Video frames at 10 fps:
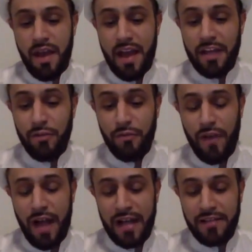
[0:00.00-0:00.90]
And you
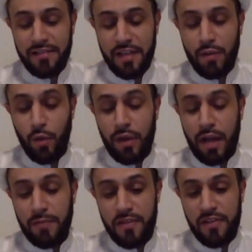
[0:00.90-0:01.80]
find, and we'll come
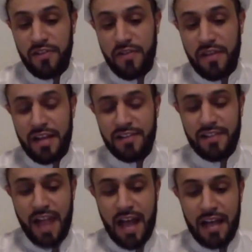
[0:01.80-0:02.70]
to this in the next
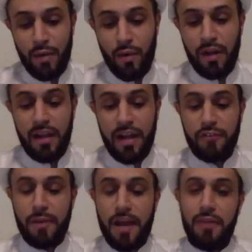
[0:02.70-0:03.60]
ayah, where Allah
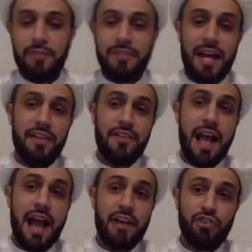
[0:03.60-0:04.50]
subhanahu wa ta'ala
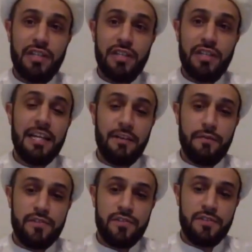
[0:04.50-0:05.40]
actually
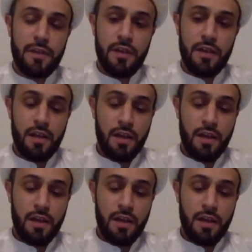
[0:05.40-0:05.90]
gives